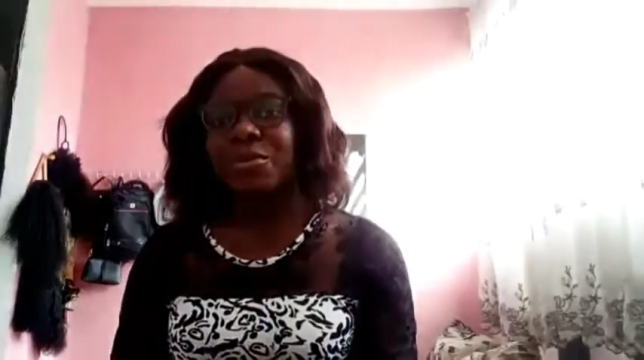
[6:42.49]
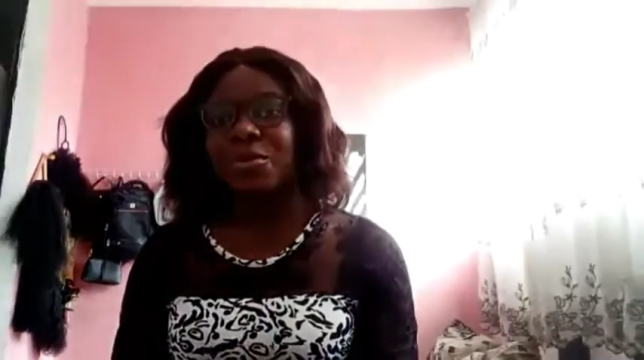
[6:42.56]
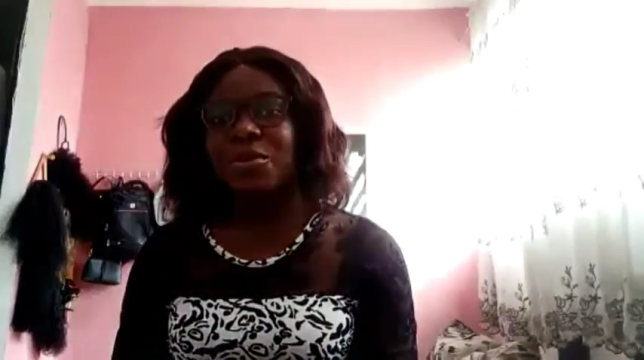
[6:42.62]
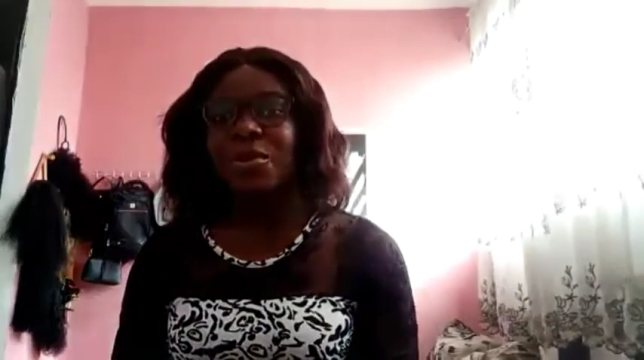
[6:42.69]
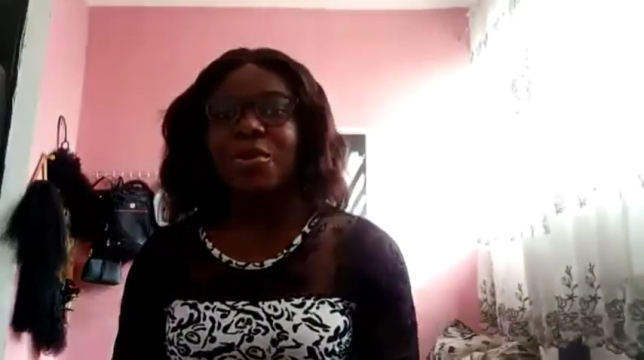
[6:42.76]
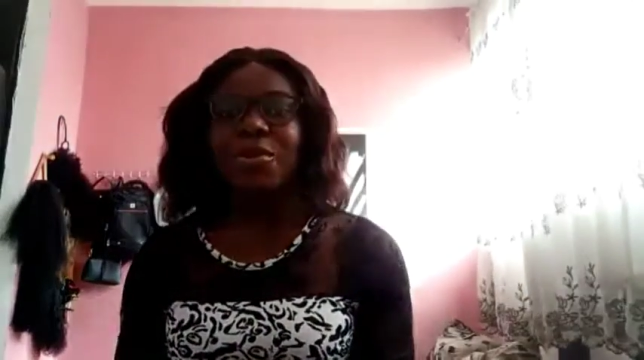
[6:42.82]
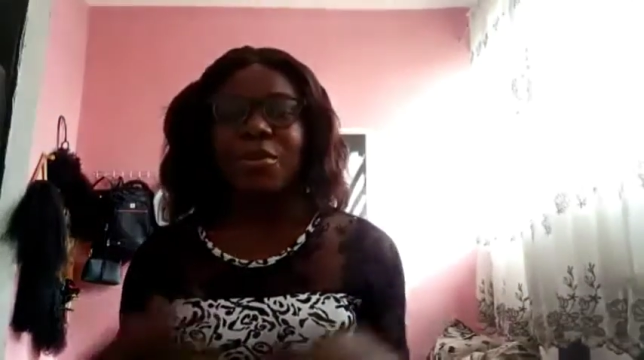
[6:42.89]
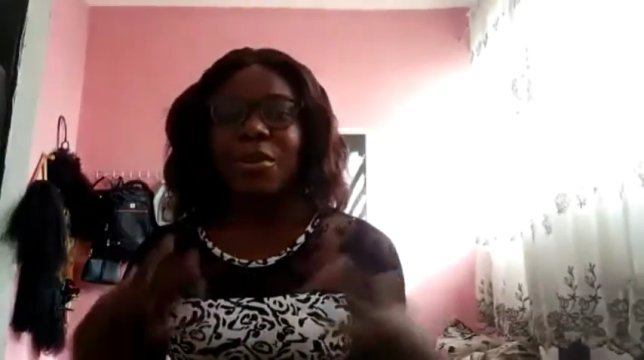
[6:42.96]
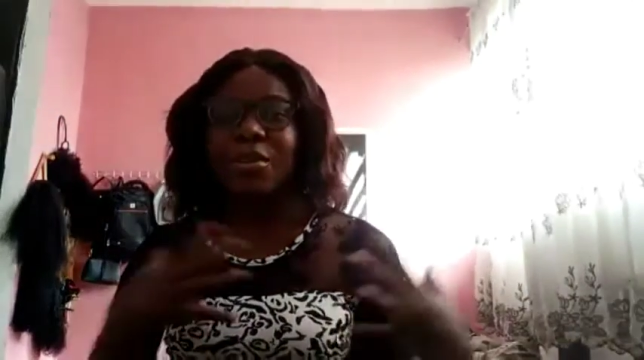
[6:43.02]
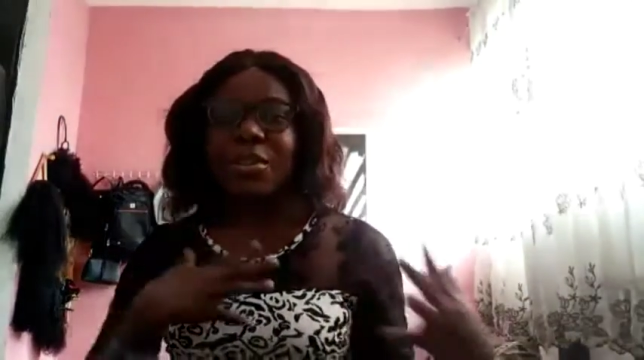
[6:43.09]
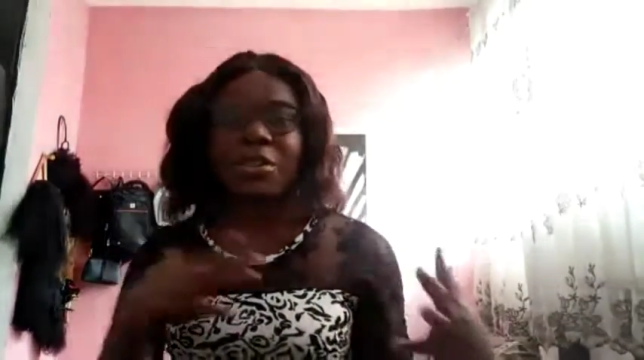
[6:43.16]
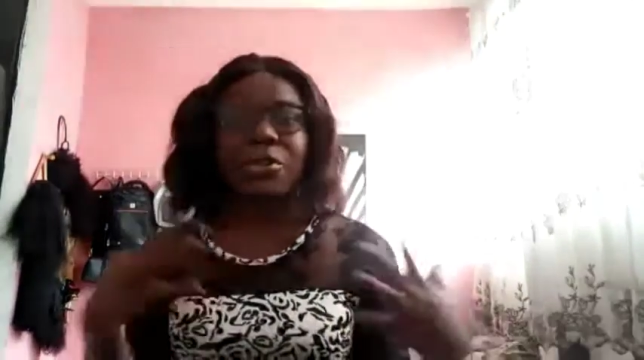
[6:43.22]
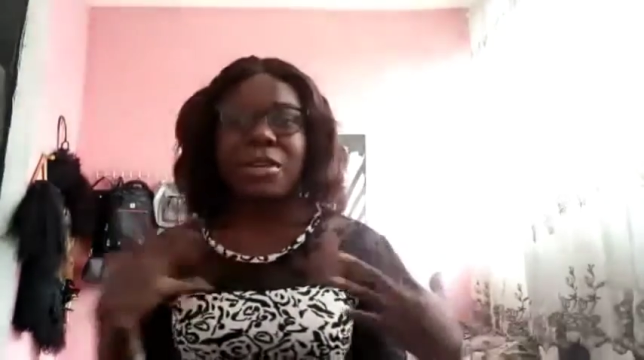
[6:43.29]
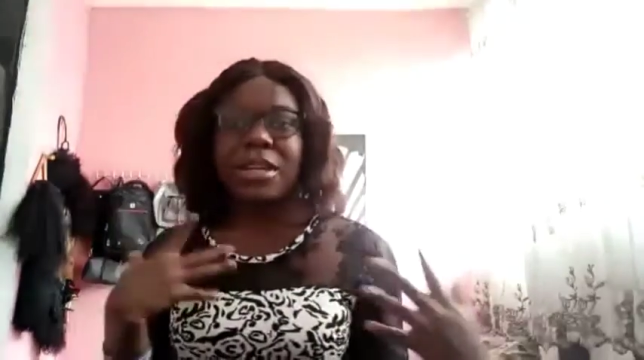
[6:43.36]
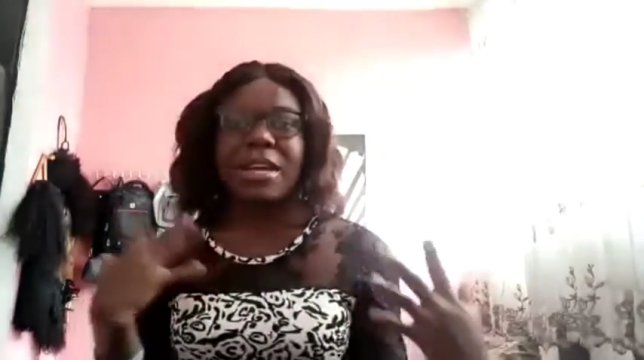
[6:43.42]
you or
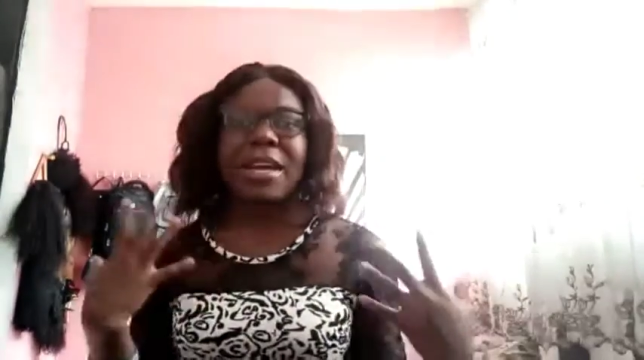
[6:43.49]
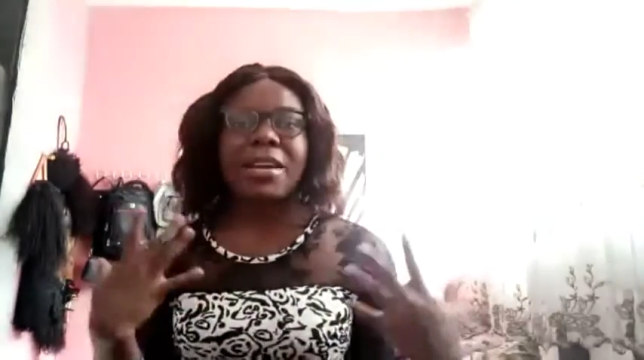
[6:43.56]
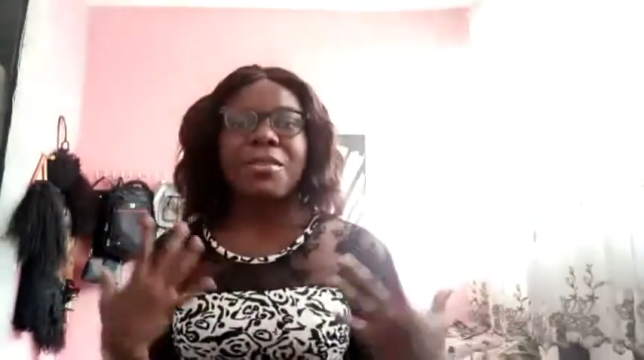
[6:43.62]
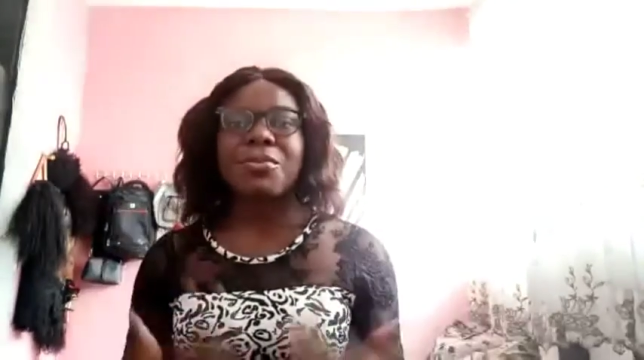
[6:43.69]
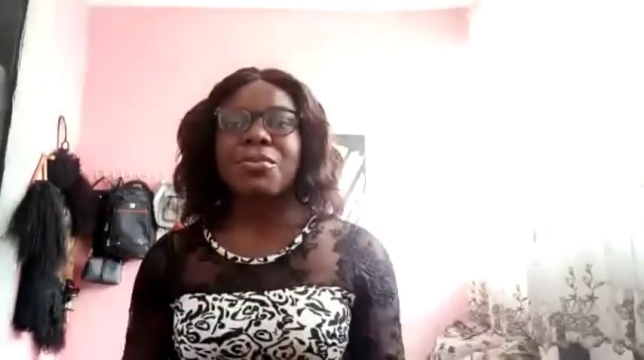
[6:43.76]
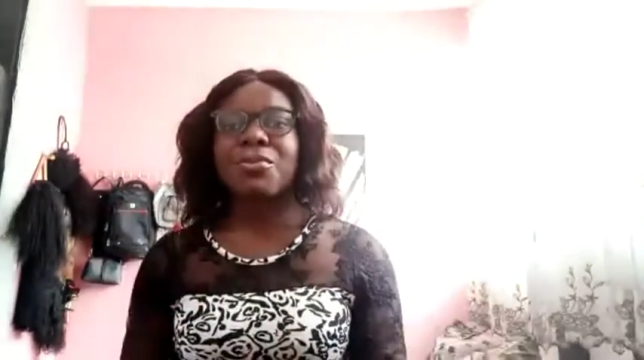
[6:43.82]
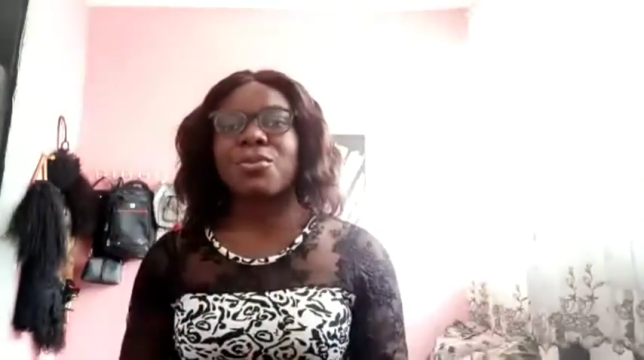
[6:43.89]
in your life,